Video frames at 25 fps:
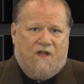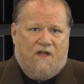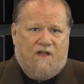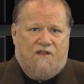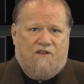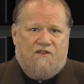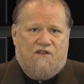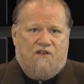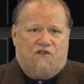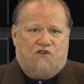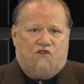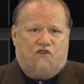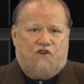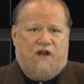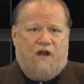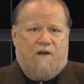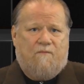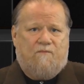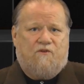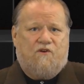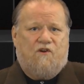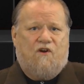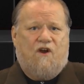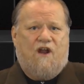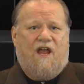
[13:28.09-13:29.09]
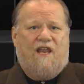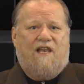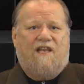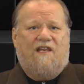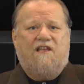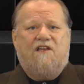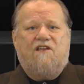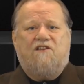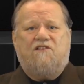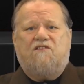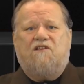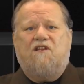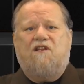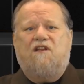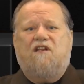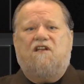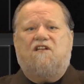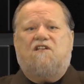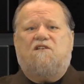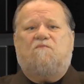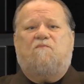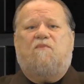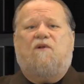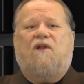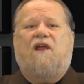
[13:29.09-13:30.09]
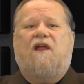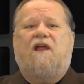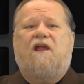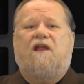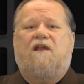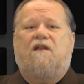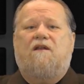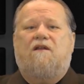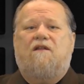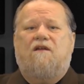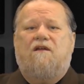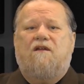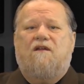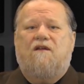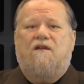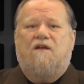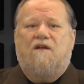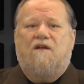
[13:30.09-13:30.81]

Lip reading: In this chapter, I list and explain